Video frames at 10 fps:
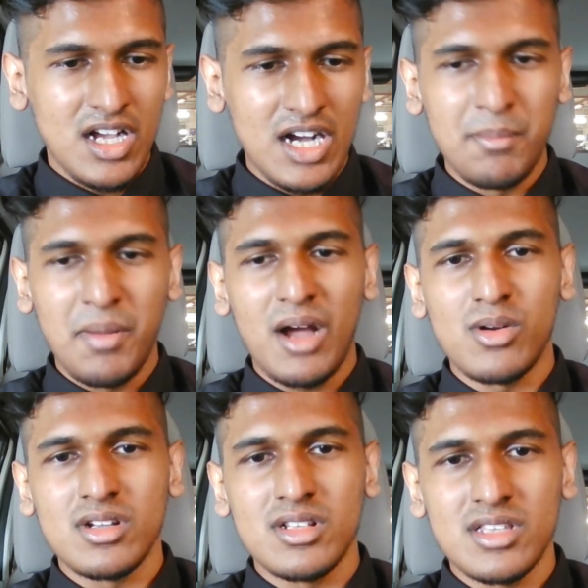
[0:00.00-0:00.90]

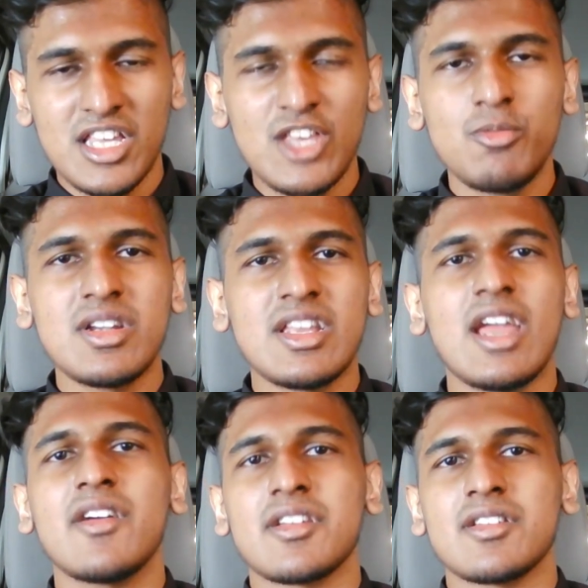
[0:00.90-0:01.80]
about the human
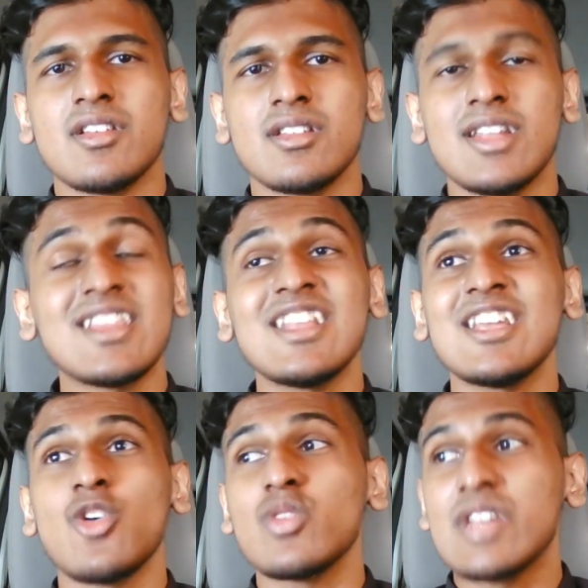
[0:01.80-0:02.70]
characters? Not that
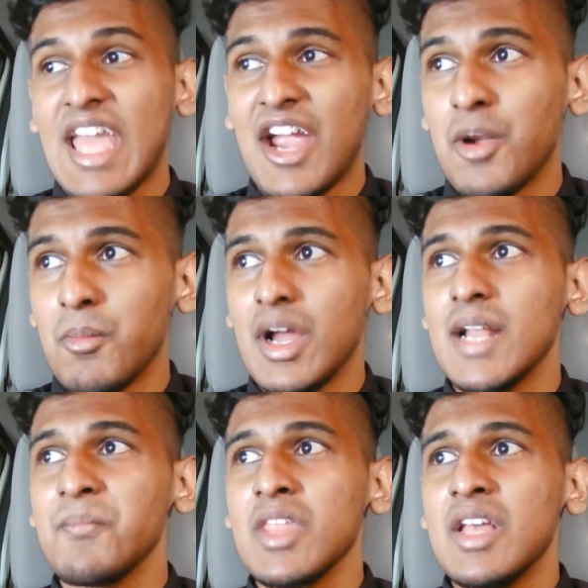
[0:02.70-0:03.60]
they don't care, but
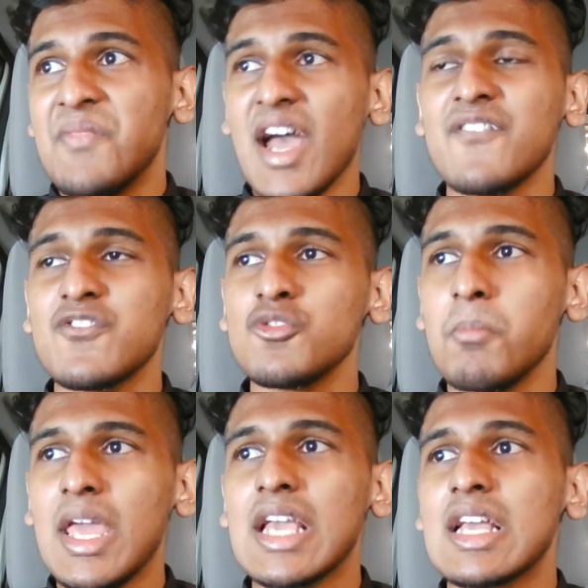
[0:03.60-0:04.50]
they have to
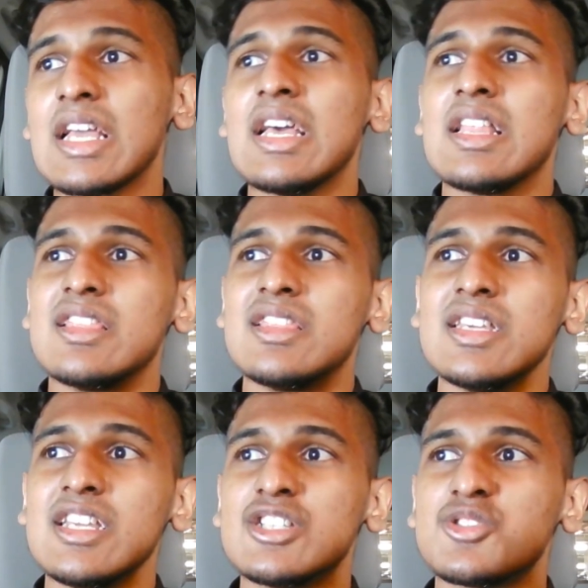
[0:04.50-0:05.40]
make
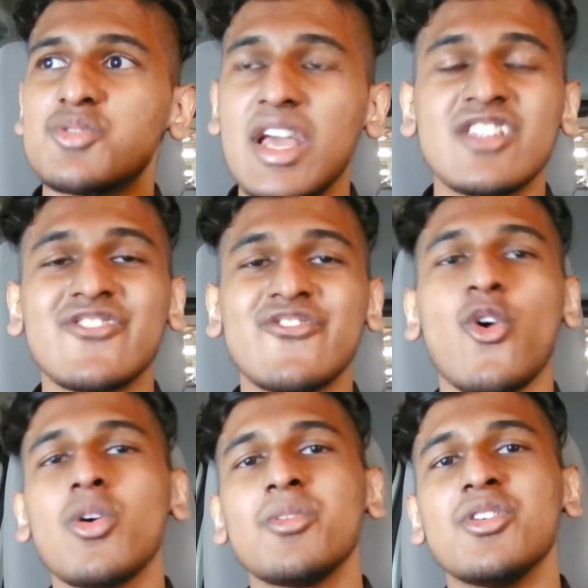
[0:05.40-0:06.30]
the
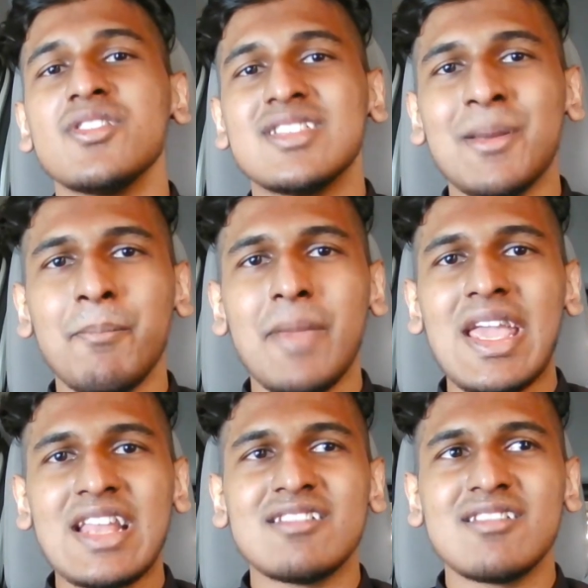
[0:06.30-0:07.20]
Transformers the
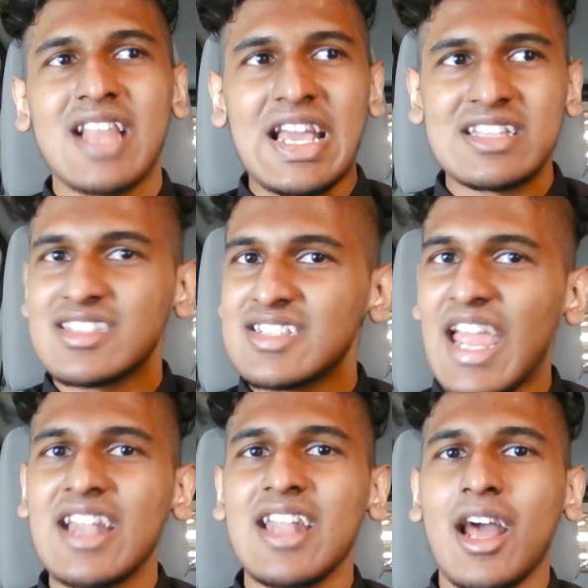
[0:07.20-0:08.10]
main, like,
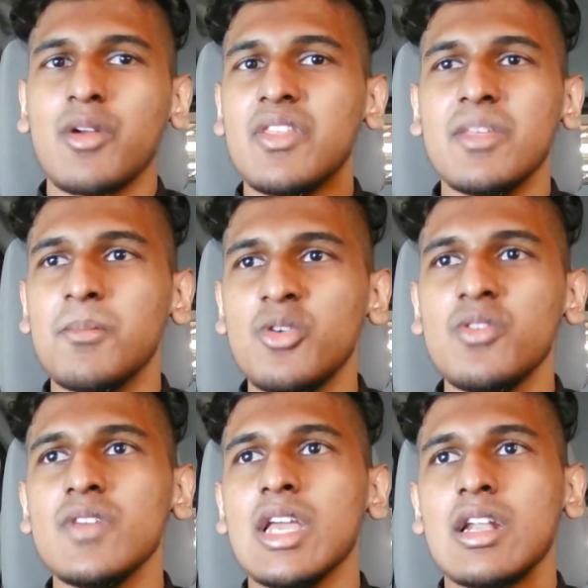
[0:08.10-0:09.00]
standout in the
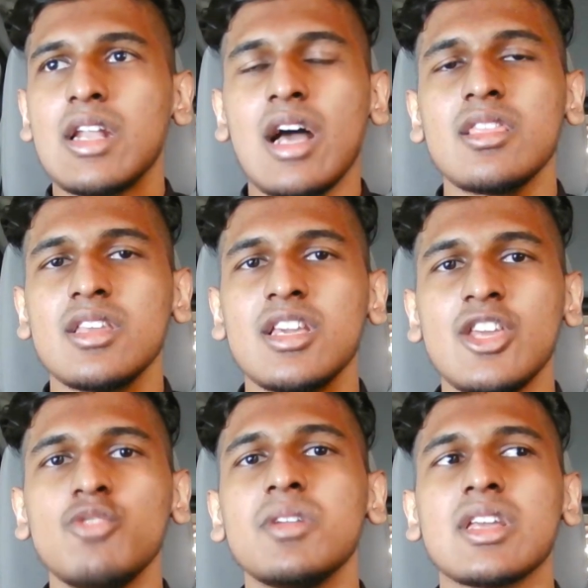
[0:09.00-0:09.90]
movie and not the
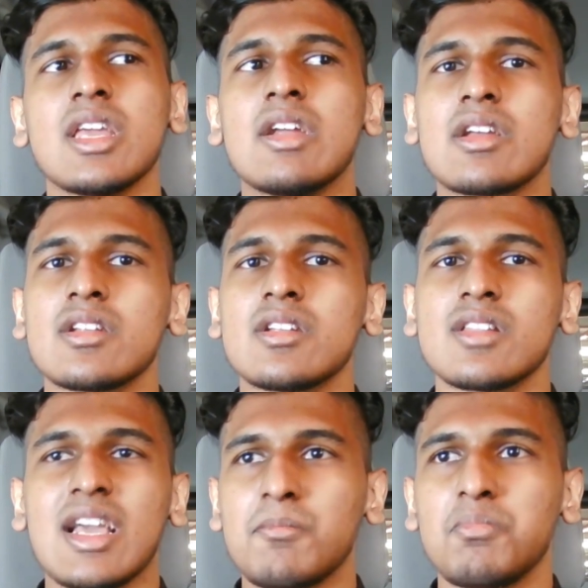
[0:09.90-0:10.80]
human characters.
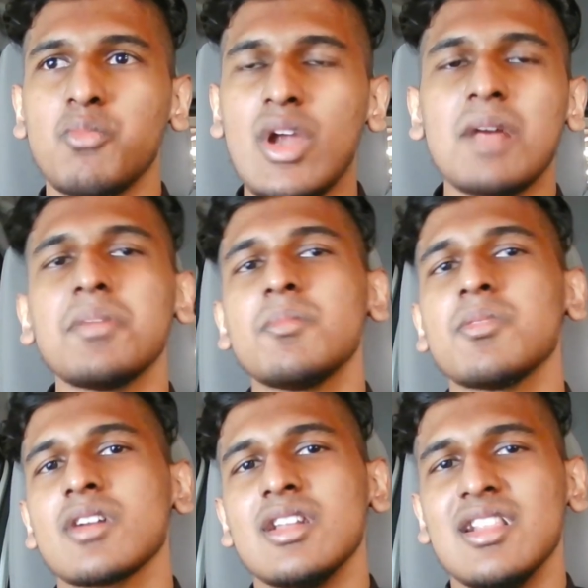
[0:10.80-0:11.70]
Like, when are
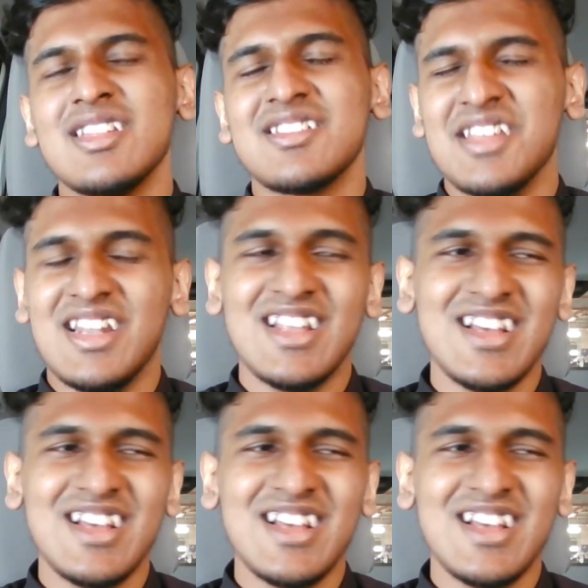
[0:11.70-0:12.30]
people gonna listen?